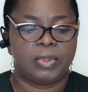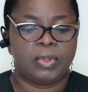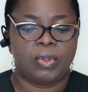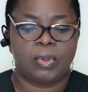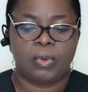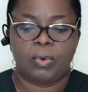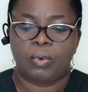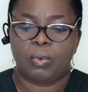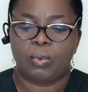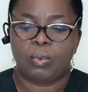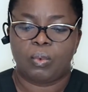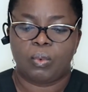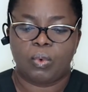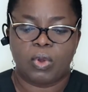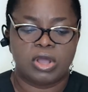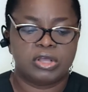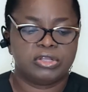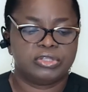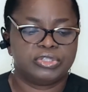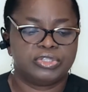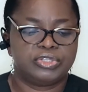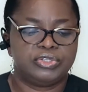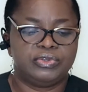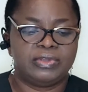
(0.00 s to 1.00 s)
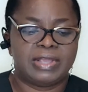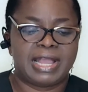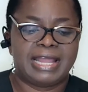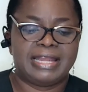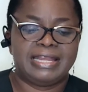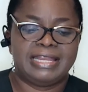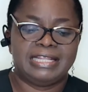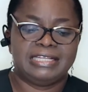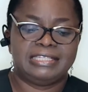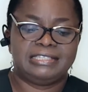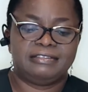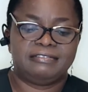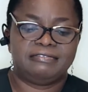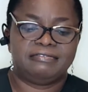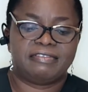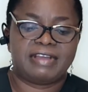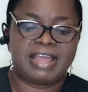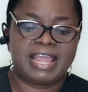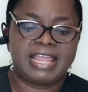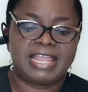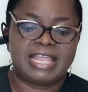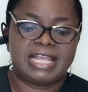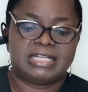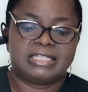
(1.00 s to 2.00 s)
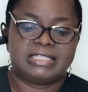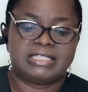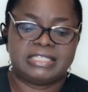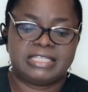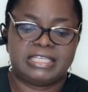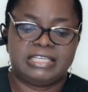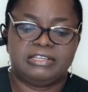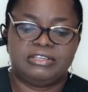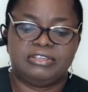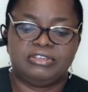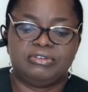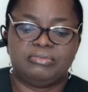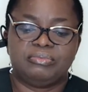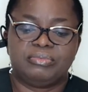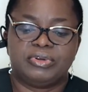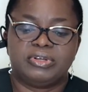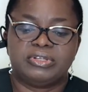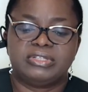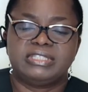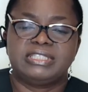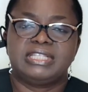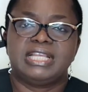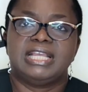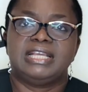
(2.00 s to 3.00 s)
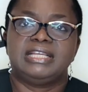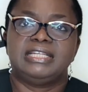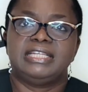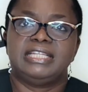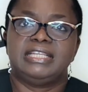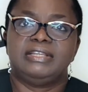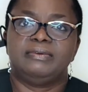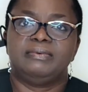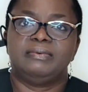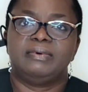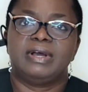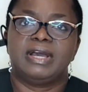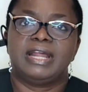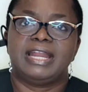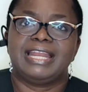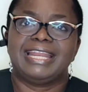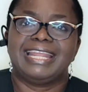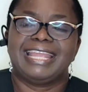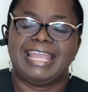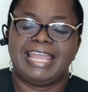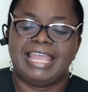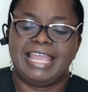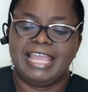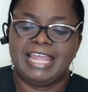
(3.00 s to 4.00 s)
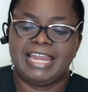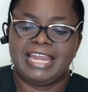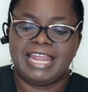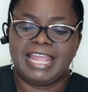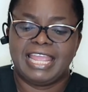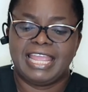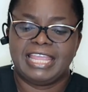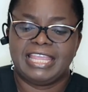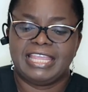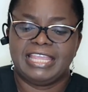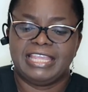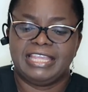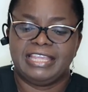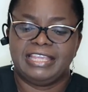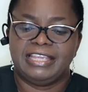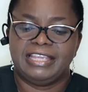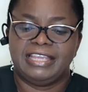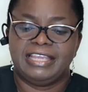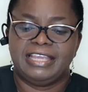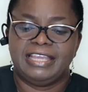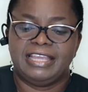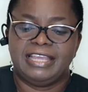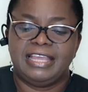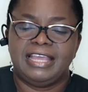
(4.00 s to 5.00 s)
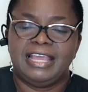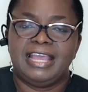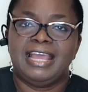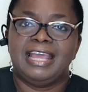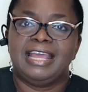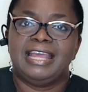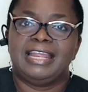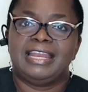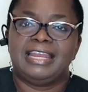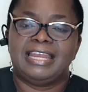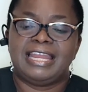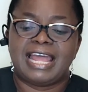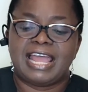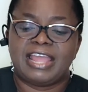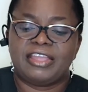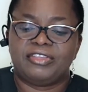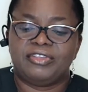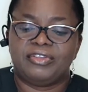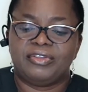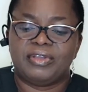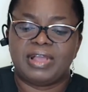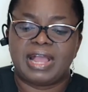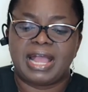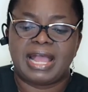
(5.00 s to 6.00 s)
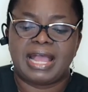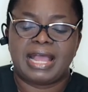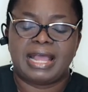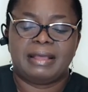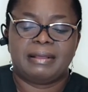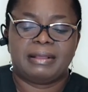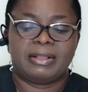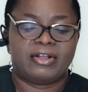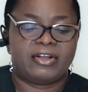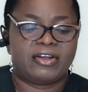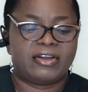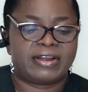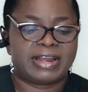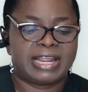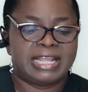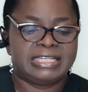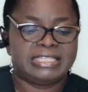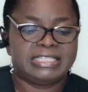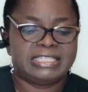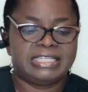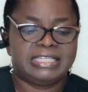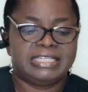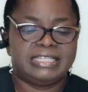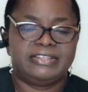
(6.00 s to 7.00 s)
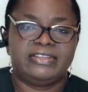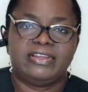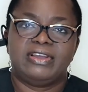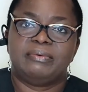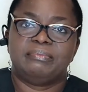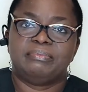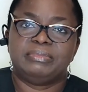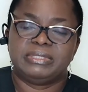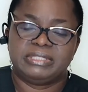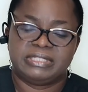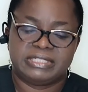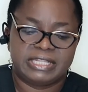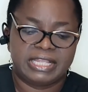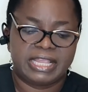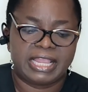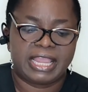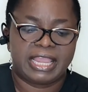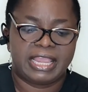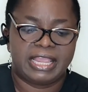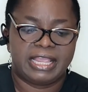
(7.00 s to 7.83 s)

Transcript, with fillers: once you identify your skill you must tell the word NAE that you are correcting your mistake